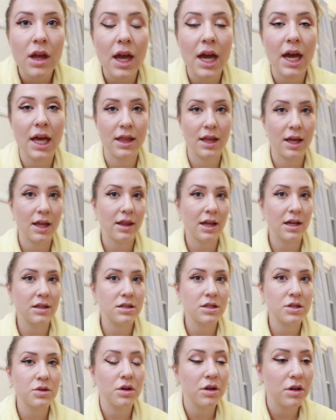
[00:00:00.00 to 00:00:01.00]
And then
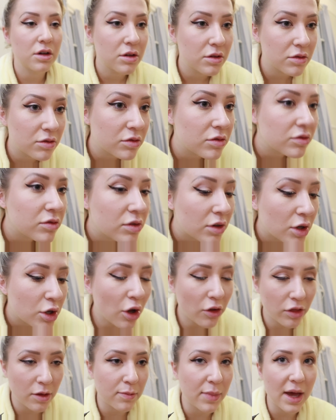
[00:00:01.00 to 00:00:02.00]
that's sort of
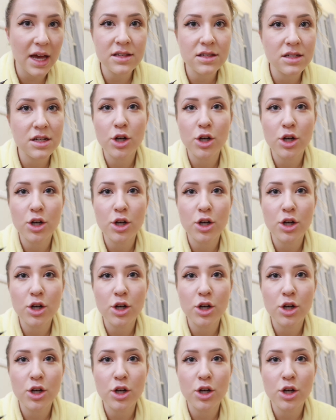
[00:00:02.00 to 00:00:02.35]
not the best,